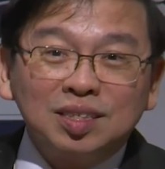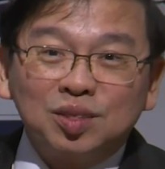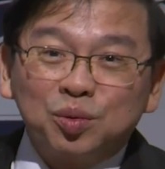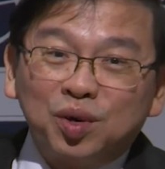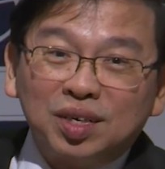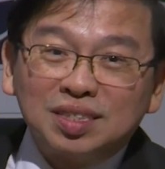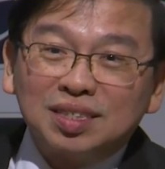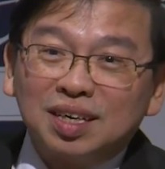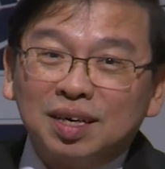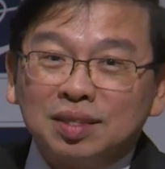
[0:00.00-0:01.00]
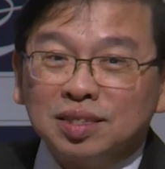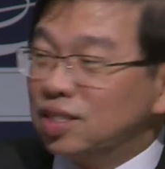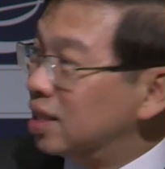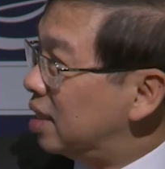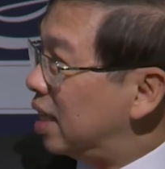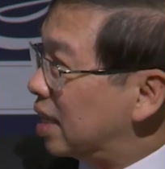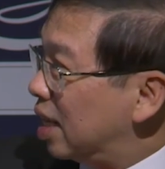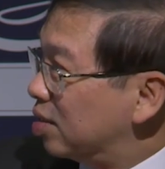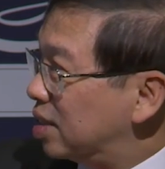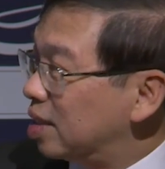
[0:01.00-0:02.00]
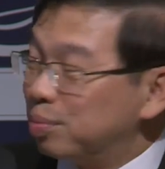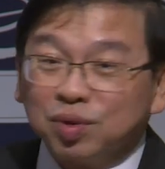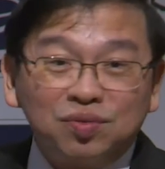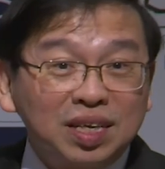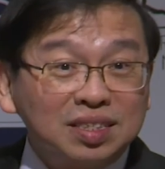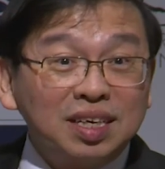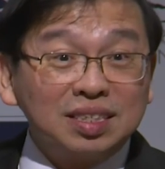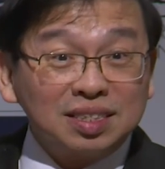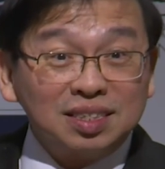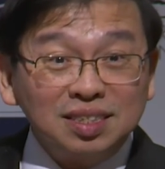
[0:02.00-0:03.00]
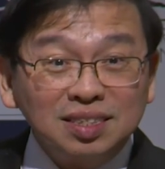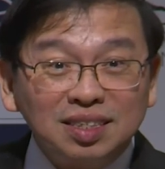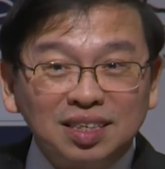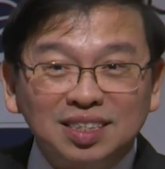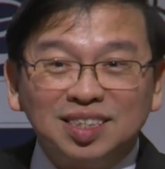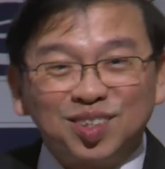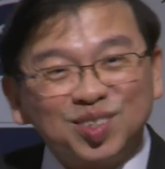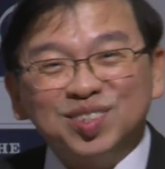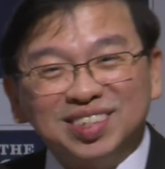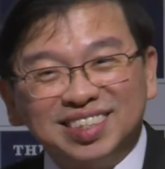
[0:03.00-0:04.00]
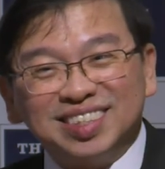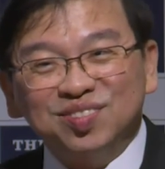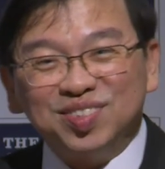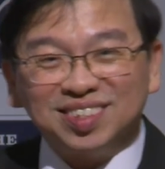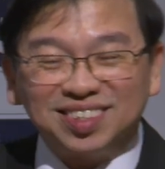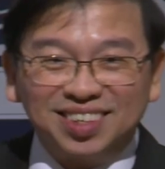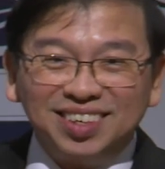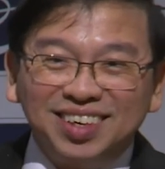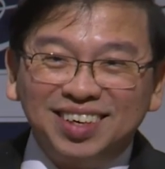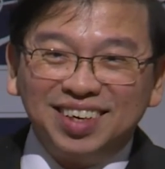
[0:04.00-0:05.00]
towards a teacher-led culture of professional excellence in a not-too-distant future.